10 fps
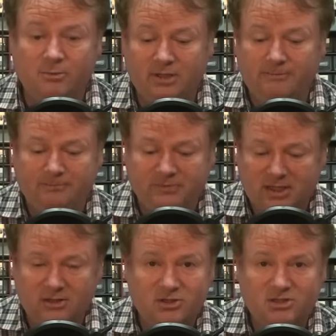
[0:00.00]
But
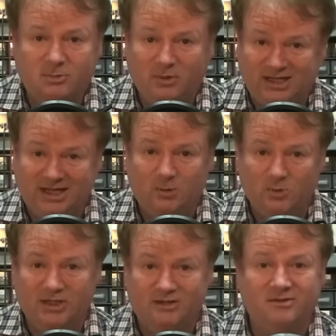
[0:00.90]
just to begin
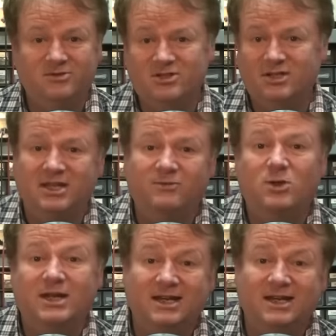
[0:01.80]
with, just to give you an